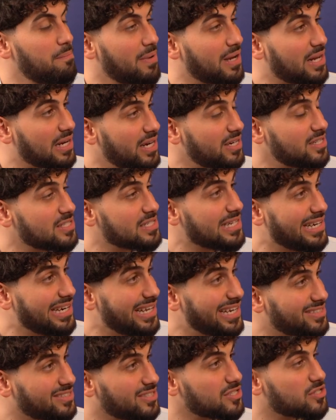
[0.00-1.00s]
McLaren's
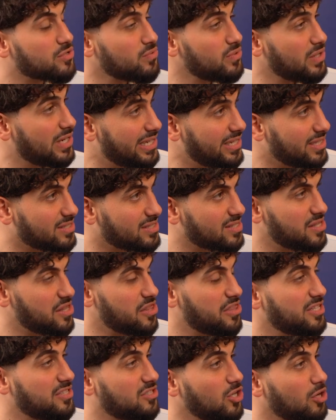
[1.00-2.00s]
latest release,
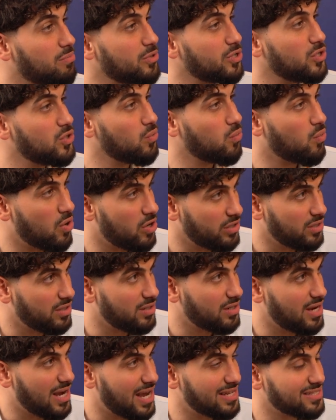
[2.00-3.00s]
the W1,
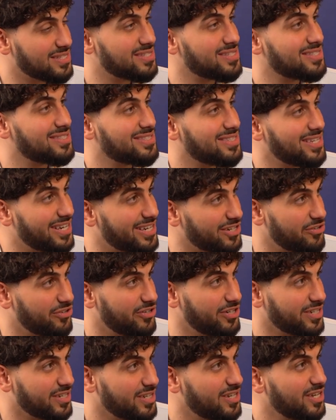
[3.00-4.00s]
has a
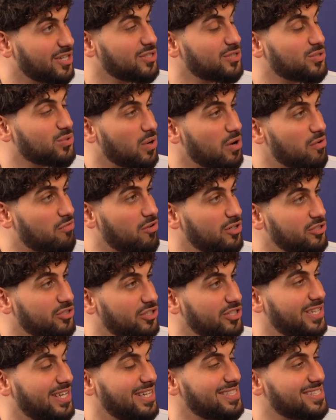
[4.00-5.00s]
staggering
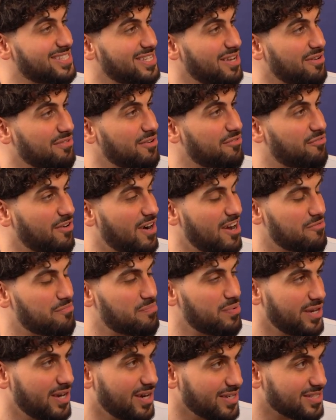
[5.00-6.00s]

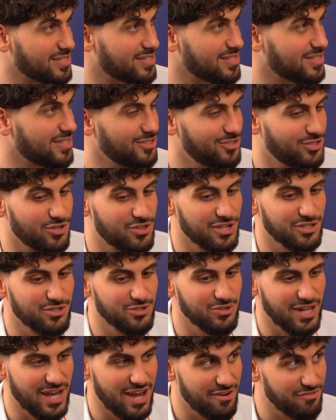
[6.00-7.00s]
1275 PS. Do you think
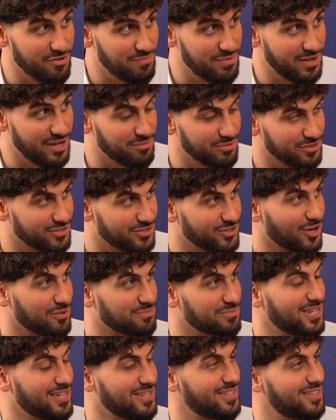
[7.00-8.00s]
you'll ever be able to
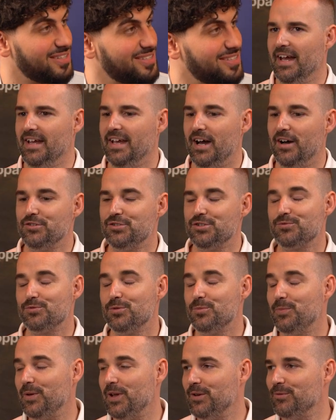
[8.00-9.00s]
top that? Yeah, I'll just
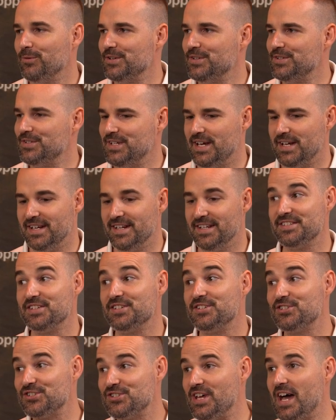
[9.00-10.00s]
repeat what you said. It is
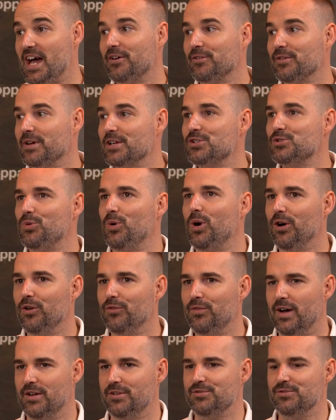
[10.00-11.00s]
a staggering
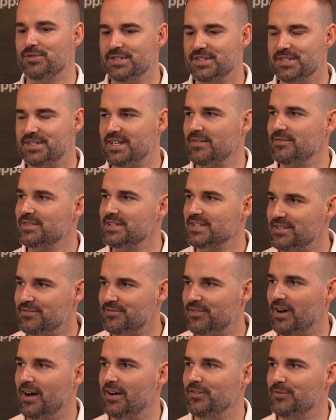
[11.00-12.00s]

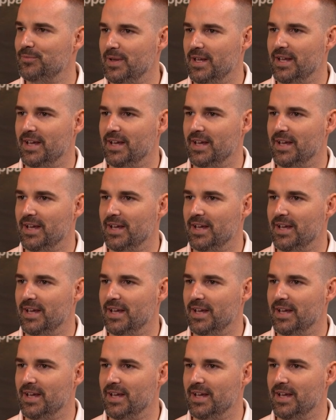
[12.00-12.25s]
1275 PS.